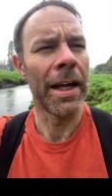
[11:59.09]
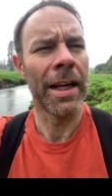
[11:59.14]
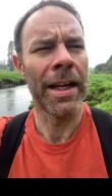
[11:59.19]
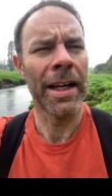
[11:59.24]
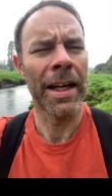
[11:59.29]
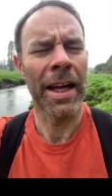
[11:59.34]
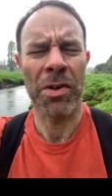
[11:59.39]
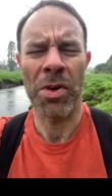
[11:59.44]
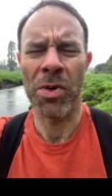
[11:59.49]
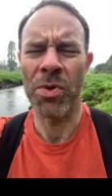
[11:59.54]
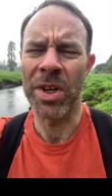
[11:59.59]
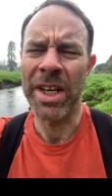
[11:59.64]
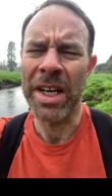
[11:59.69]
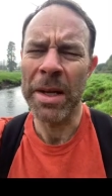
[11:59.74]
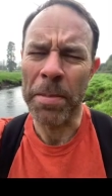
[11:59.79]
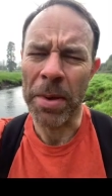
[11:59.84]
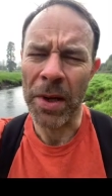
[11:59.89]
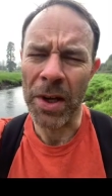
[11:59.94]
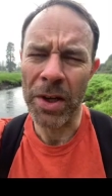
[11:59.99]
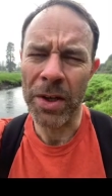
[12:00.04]
I've got really
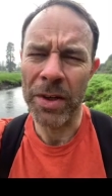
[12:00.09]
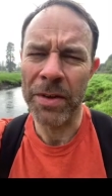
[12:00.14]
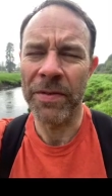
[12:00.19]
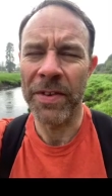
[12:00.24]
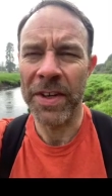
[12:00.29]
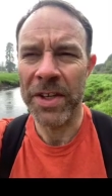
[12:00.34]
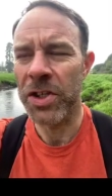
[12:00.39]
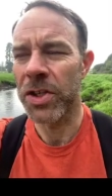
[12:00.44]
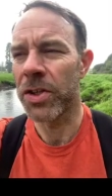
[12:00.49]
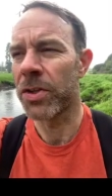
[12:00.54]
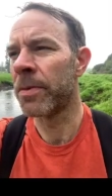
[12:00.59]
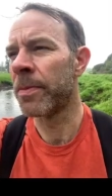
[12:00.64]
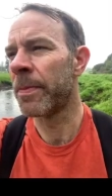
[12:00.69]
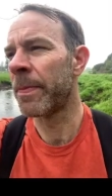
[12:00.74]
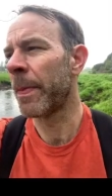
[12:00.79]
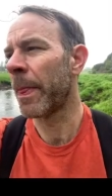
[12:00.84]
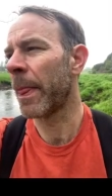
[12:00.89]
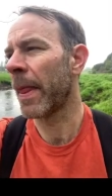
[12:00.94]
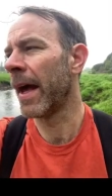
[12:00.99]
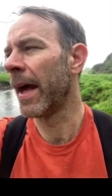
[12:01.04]
blurred vision
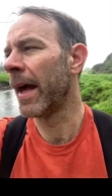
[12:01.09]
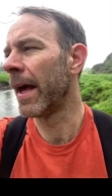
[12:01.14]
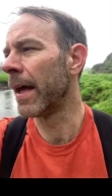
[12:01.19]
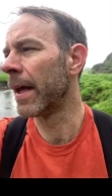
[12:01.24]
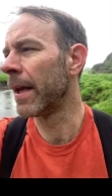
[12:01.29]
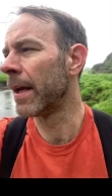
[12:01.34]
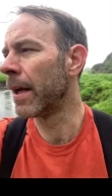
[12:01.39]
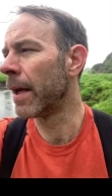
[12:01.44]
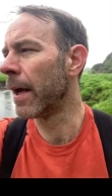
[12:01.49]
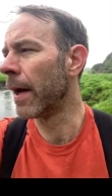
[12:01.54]
and